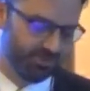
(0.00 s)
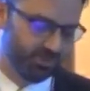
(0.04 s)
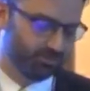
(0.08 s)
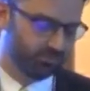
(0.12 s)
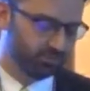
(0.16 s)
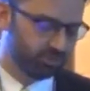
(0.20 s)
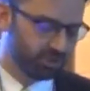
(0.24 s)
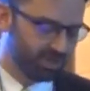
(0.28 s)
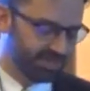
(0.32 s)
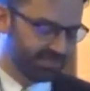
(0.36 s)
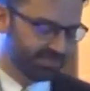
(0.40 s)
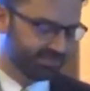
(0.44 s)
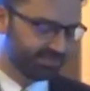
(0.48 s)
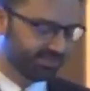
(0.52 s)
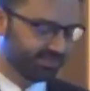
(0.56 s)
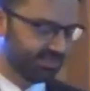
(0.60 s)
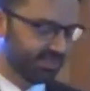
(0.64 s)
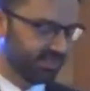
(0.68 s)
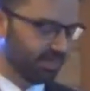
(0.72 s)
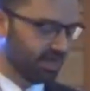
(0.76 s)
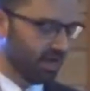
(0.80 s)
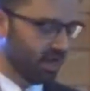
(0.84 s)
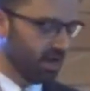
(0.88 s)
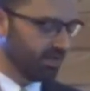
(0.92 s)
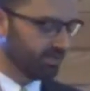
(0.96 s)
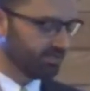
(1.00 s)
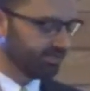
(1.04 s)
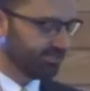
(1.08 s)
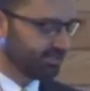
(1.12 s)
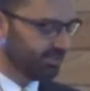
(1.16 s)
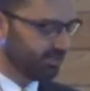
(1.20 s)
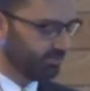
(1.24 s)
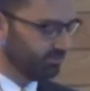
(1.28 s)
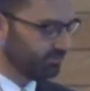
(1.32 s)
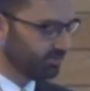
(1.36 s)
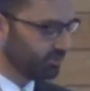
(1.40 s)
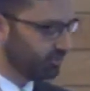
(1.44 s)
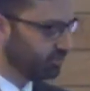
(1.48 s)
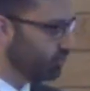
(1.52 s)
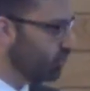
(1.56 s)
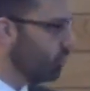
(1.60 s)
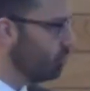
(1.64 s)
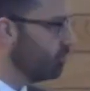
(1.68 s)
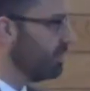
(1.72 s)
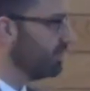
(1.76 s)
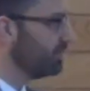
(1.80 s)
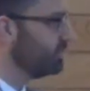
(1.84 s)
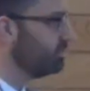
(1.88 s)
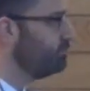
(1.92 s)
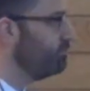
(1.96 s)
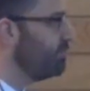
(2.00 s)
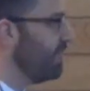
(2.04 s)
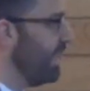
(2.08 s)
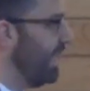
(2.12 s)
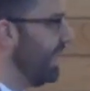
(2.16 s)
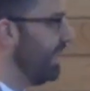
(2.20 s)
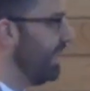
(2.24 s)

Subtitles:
the place that caused him so much